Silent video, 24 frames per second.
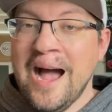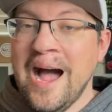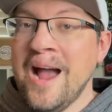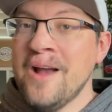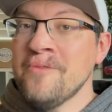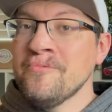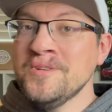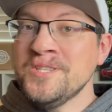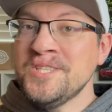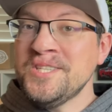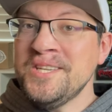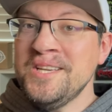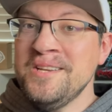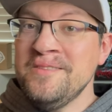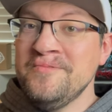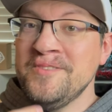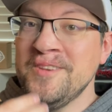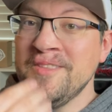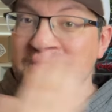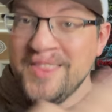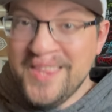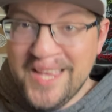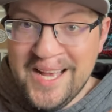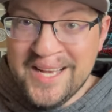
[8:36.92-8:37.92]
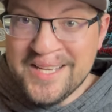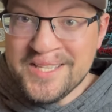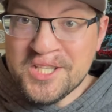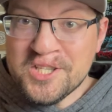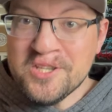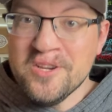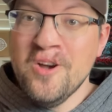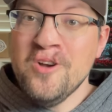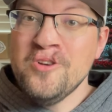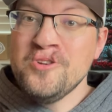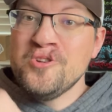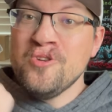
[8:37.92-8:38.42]
I received
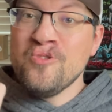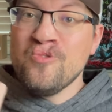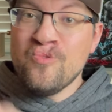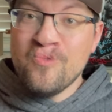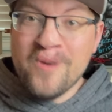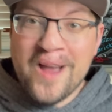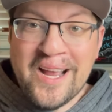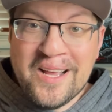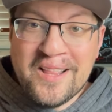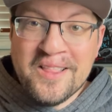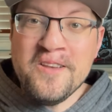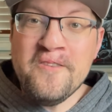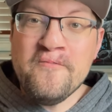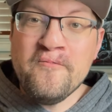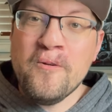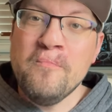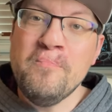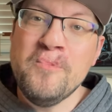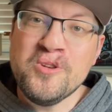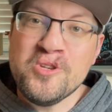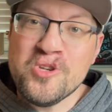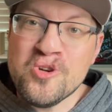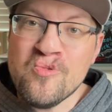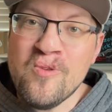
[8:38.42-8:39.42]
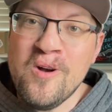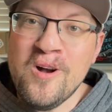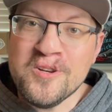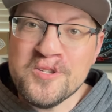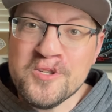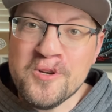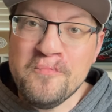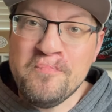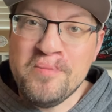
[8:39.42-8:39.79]
this directly from the Toronto